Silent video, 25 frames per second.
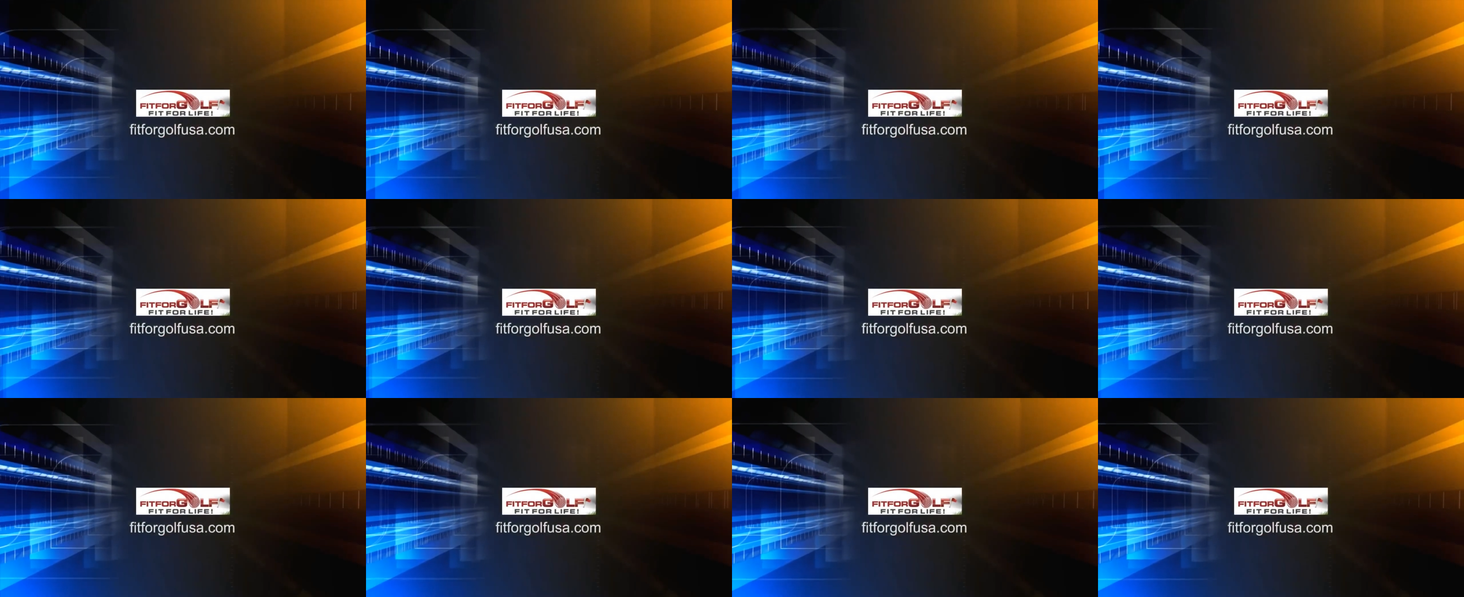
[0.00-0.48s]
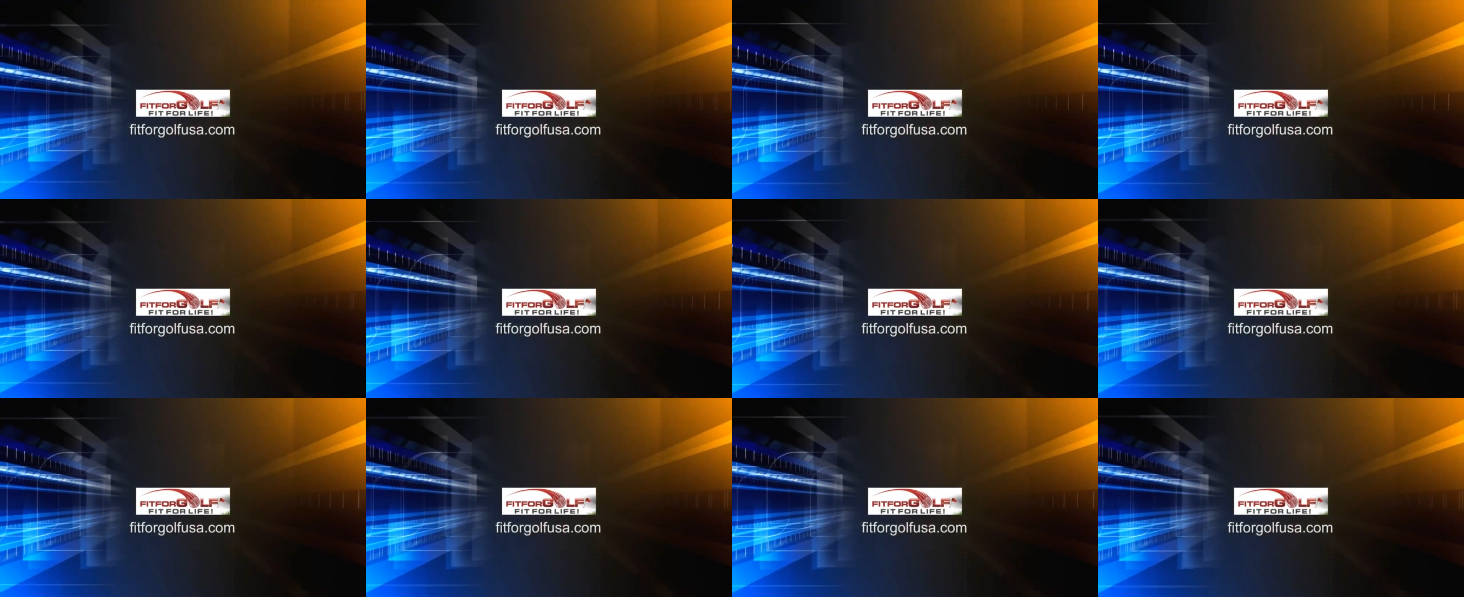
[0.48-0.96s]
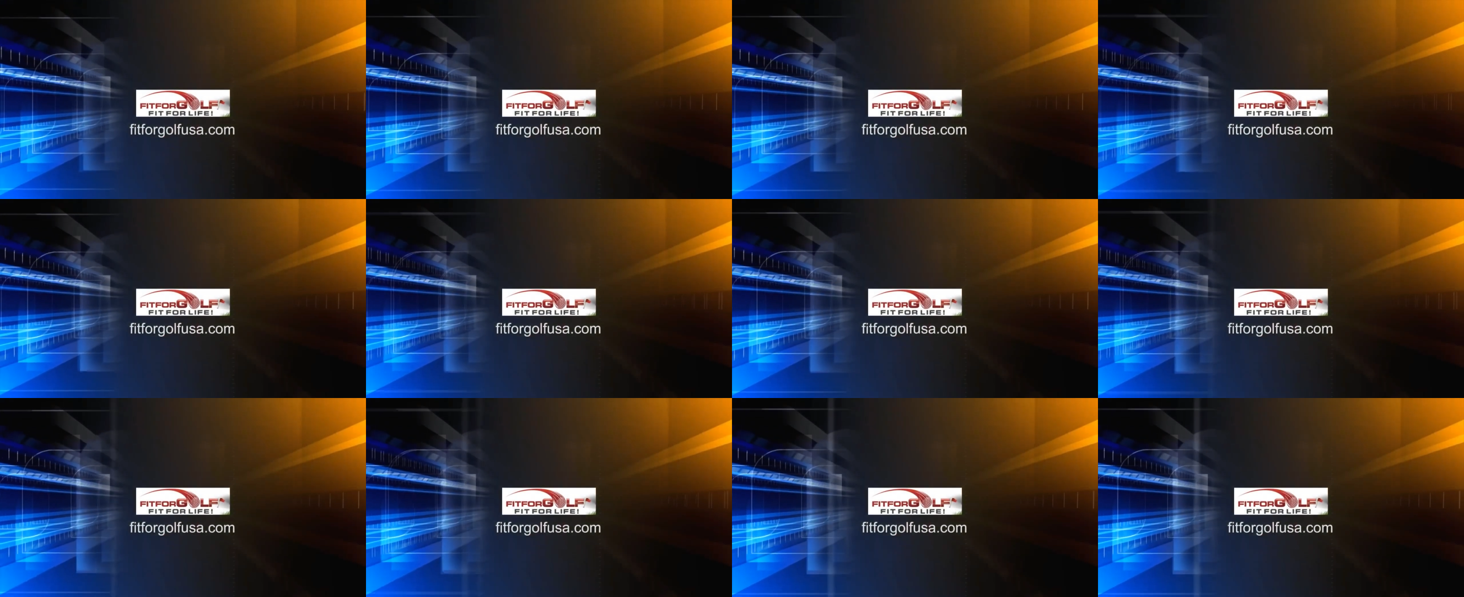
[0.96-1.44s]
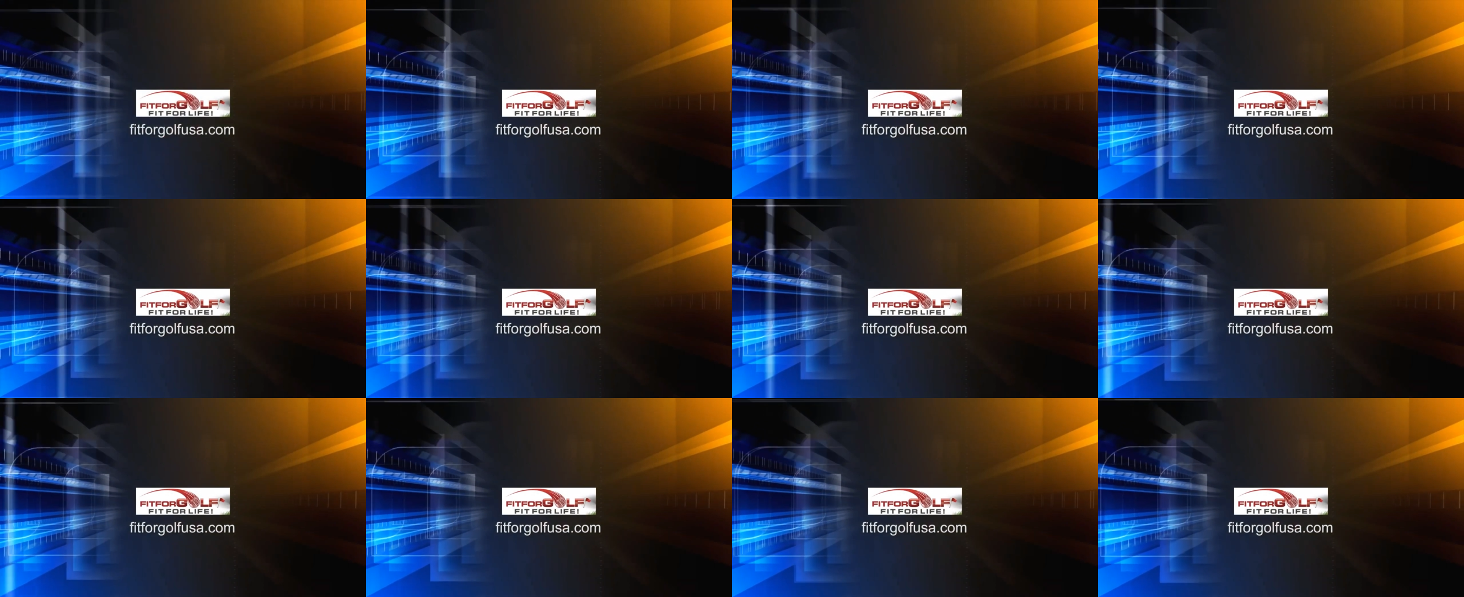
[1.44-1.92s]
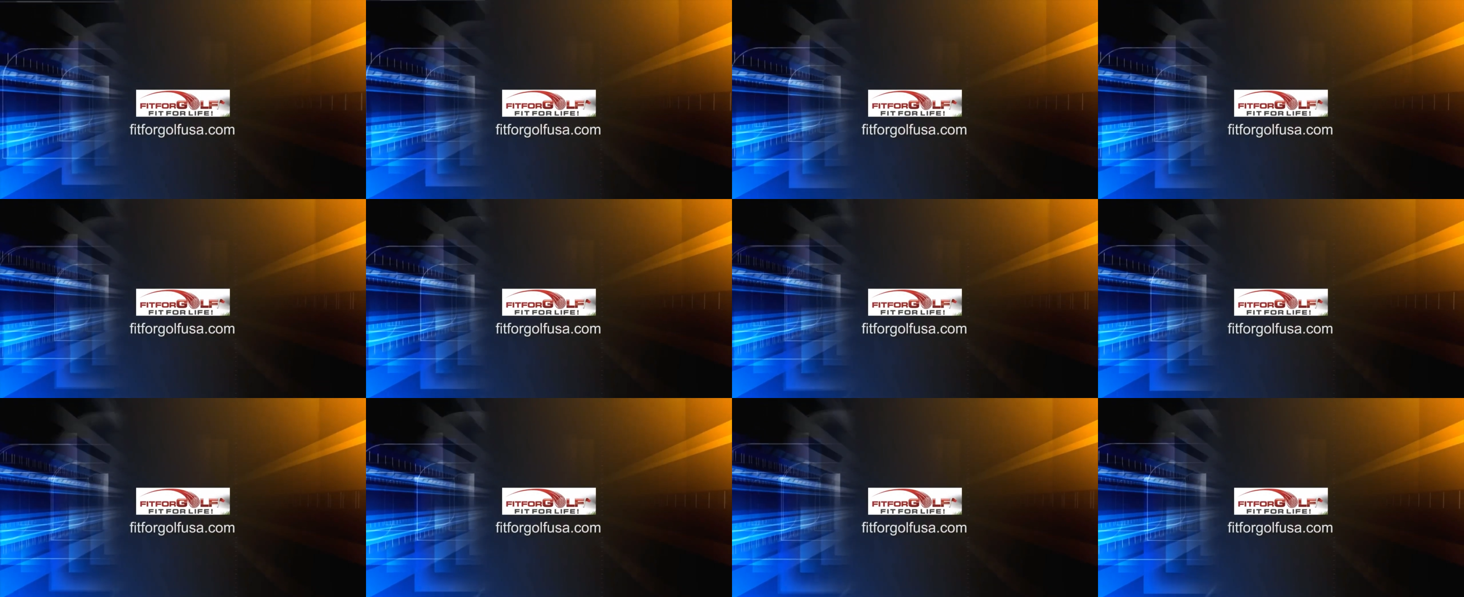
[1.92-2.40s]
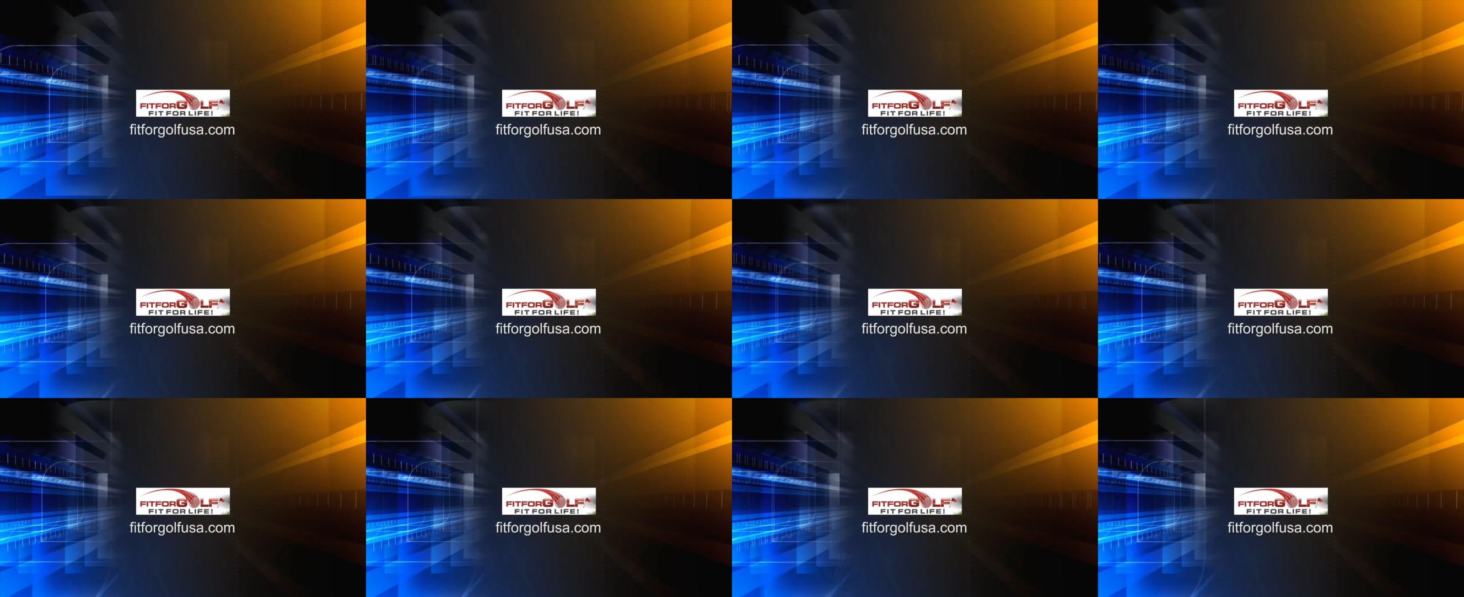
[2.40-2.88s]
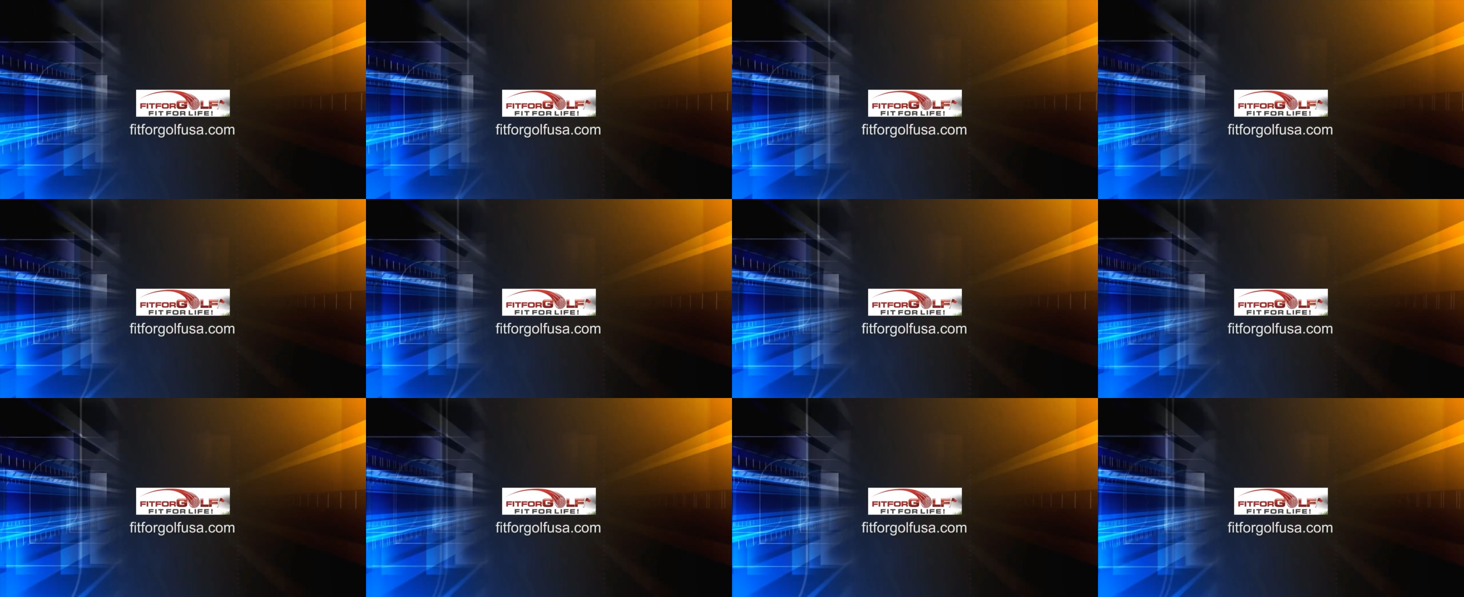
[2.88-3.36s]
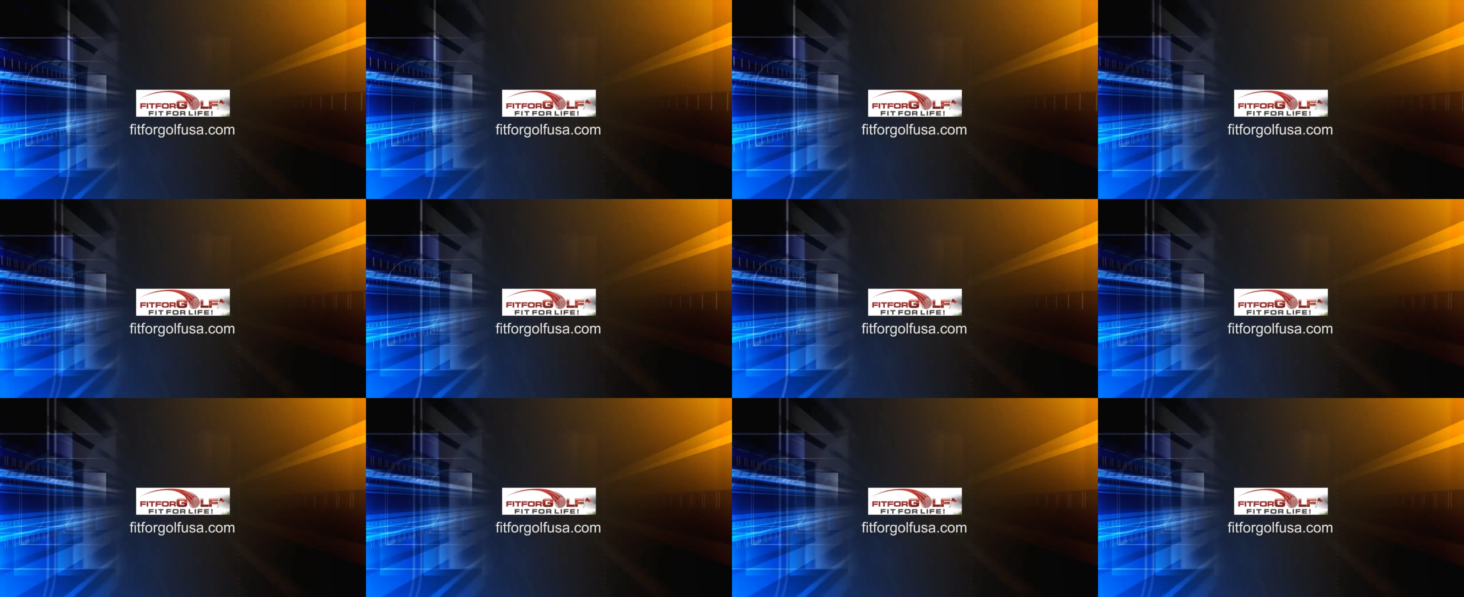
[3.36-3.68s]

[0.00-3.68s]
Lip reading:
Nobody's mouth can be seen.